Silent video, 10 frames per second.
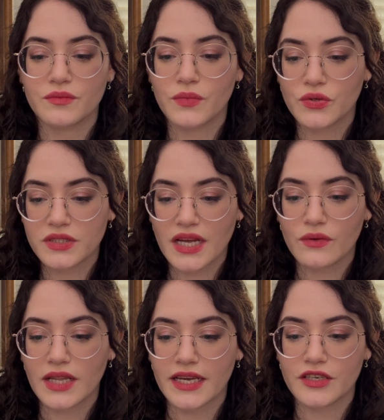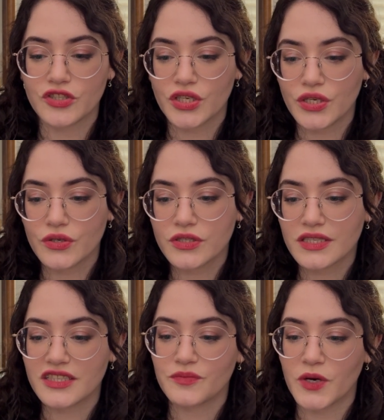most outlandish cures,
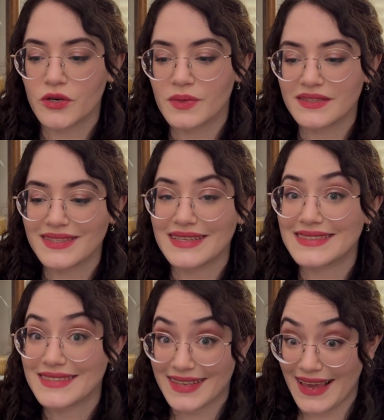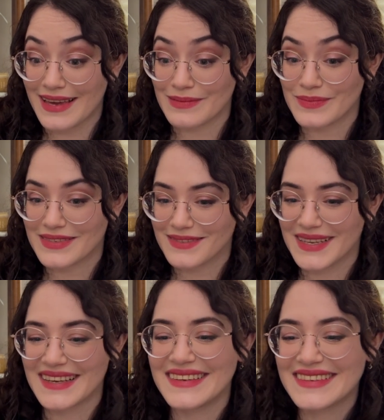experiments, and scams.
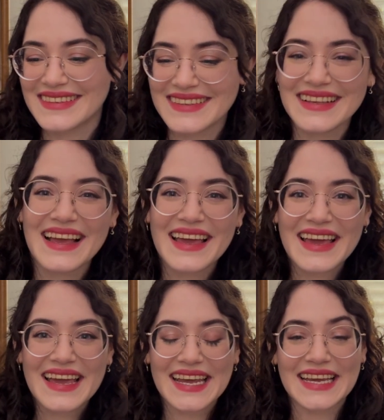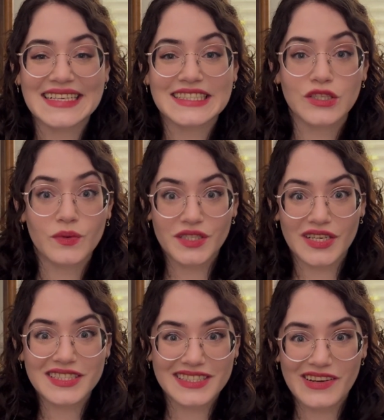And so it
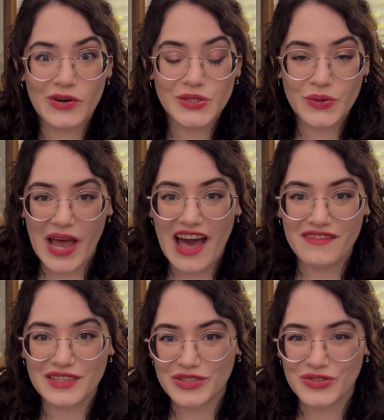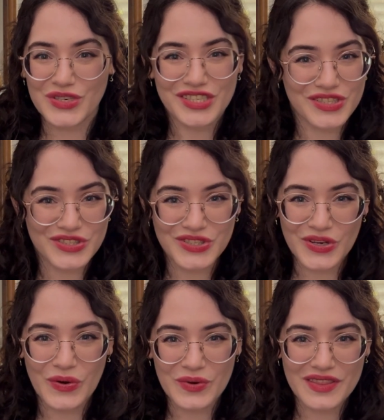does also have illustrations to
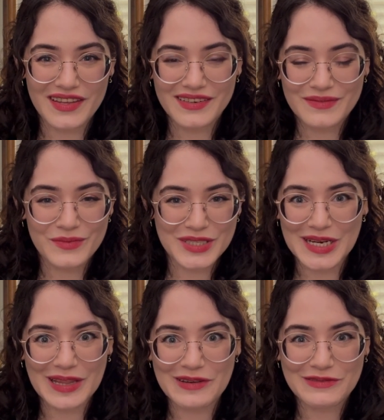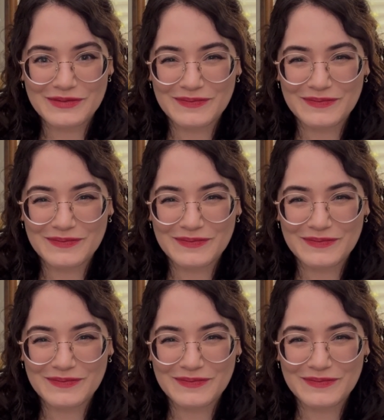go with it, which I love.